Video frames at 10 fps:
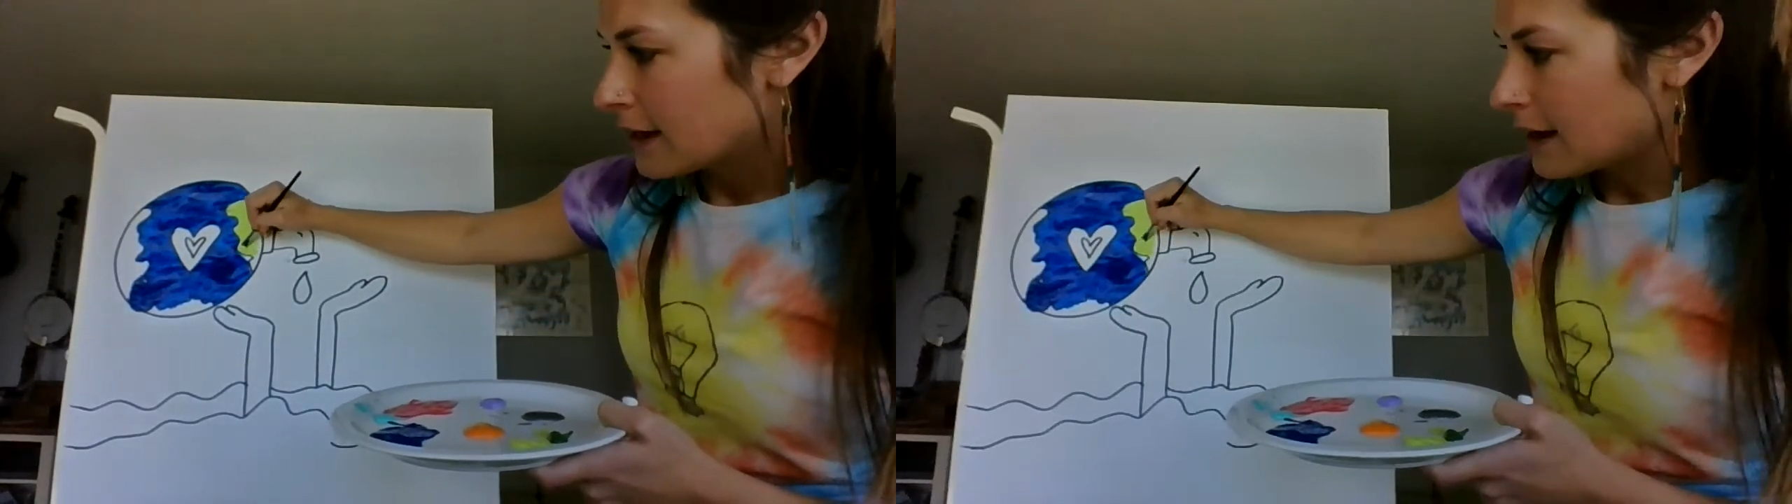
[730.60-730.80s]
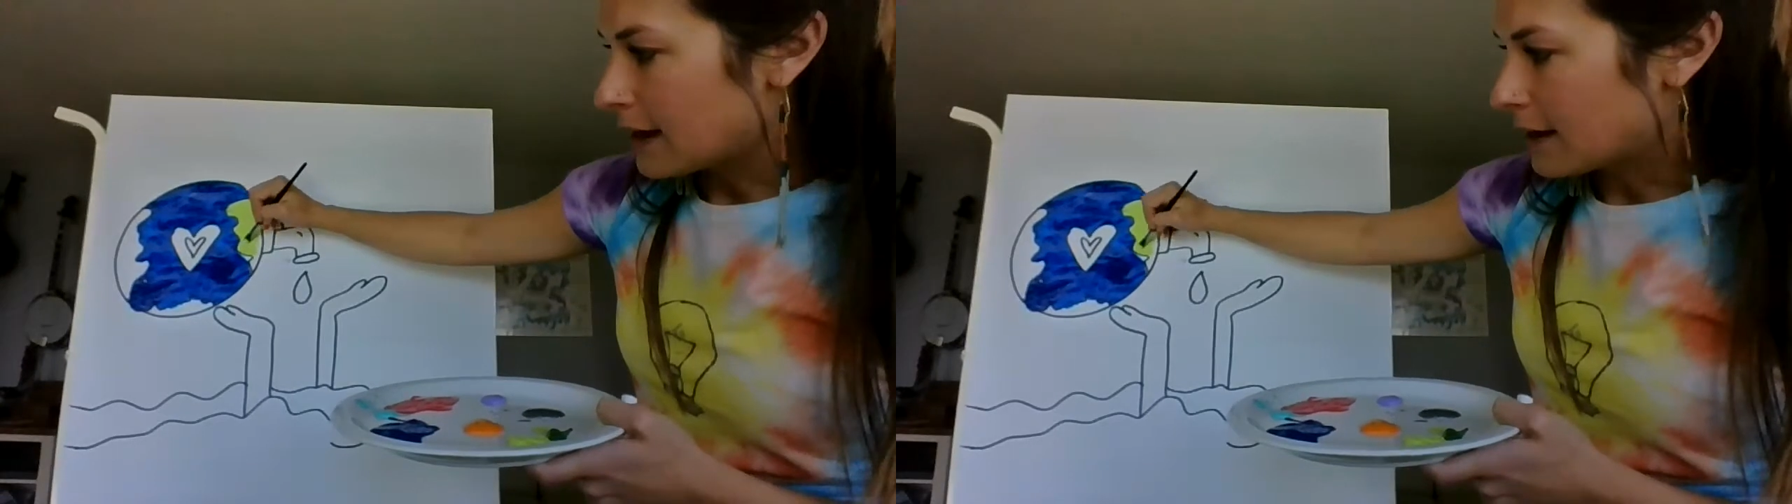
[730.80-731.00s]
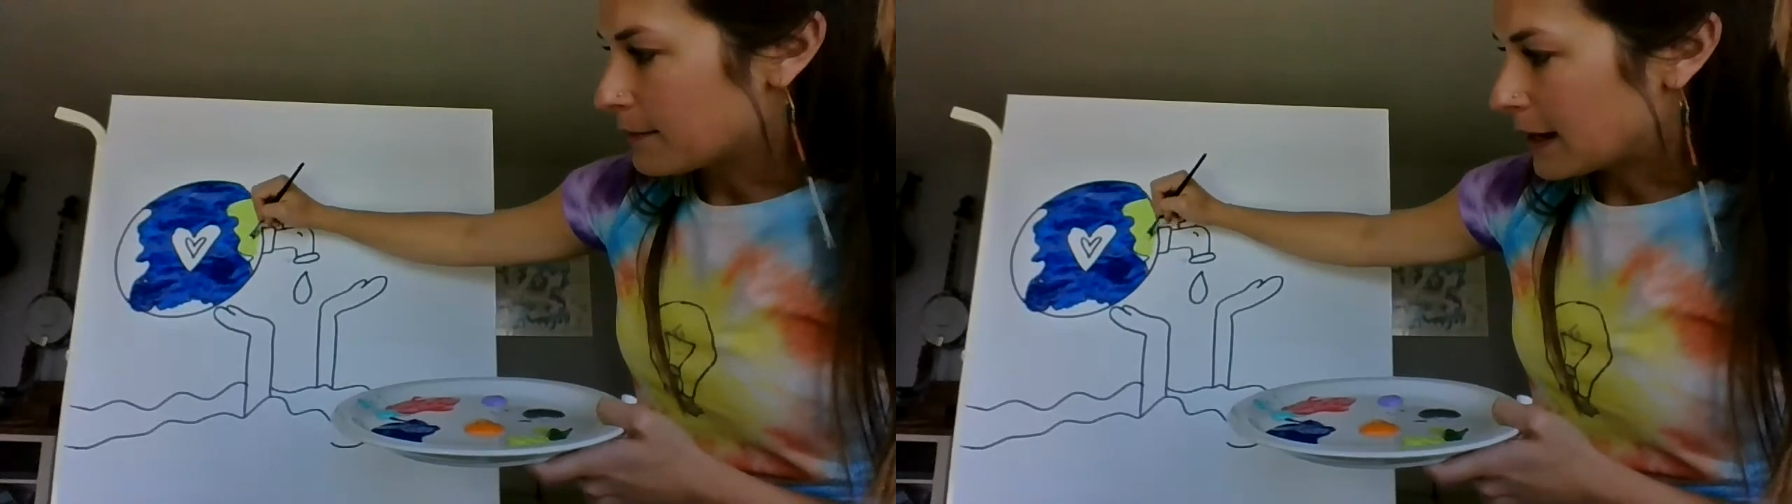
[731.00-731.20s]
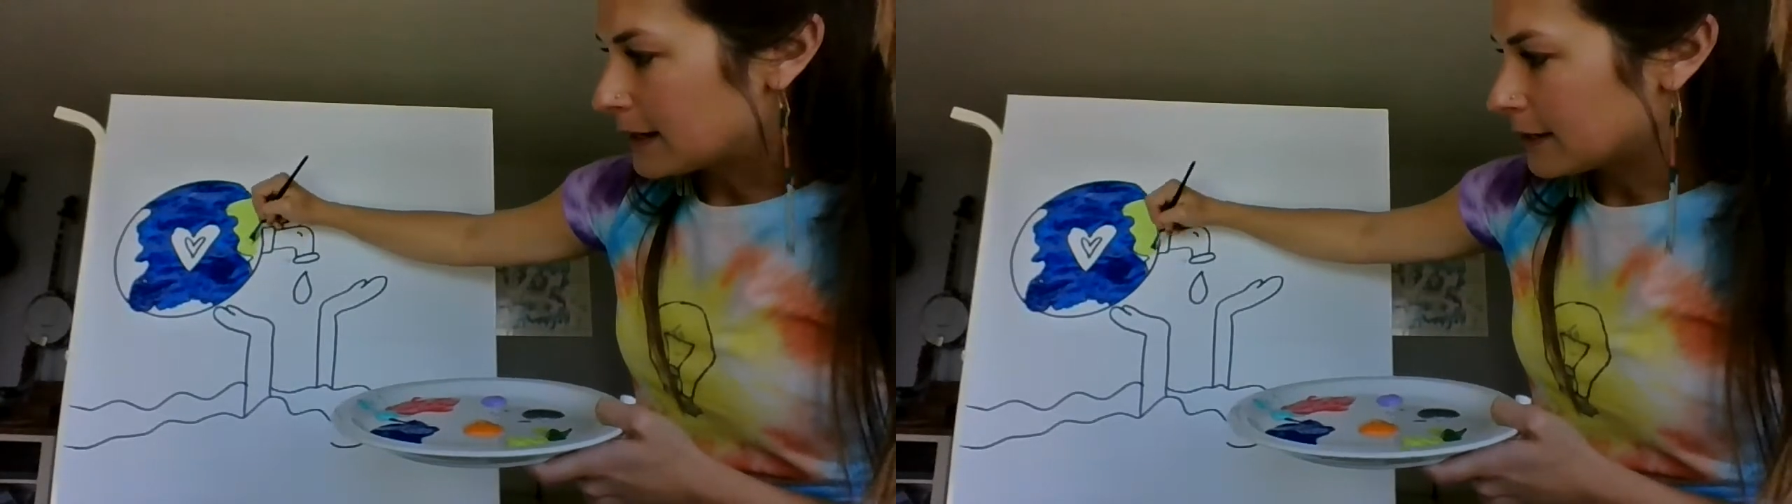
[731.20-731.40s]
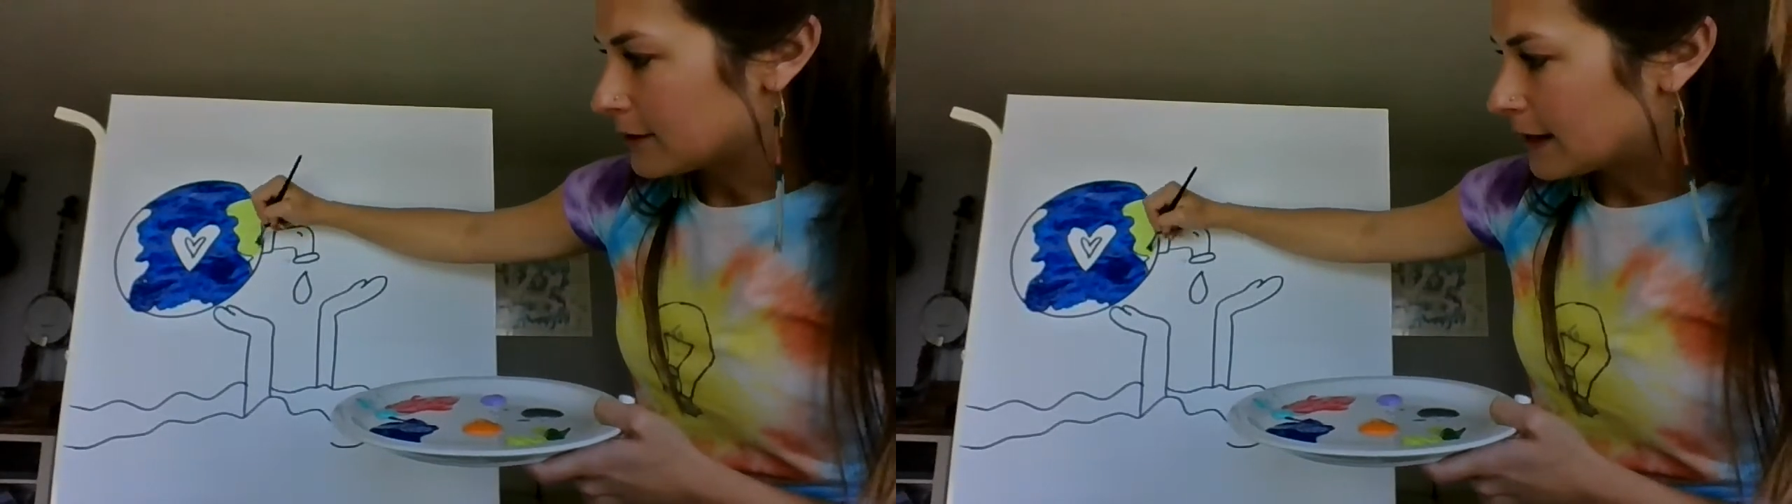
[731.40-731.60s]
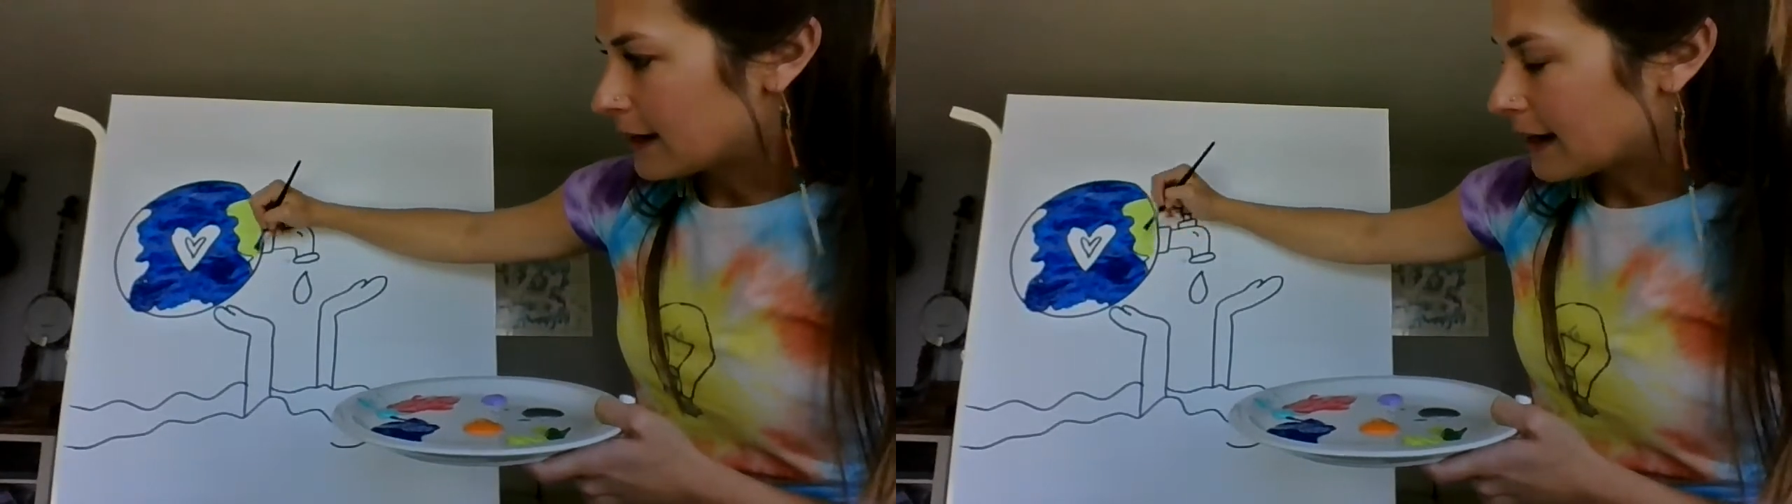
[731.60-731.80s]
Um, I know that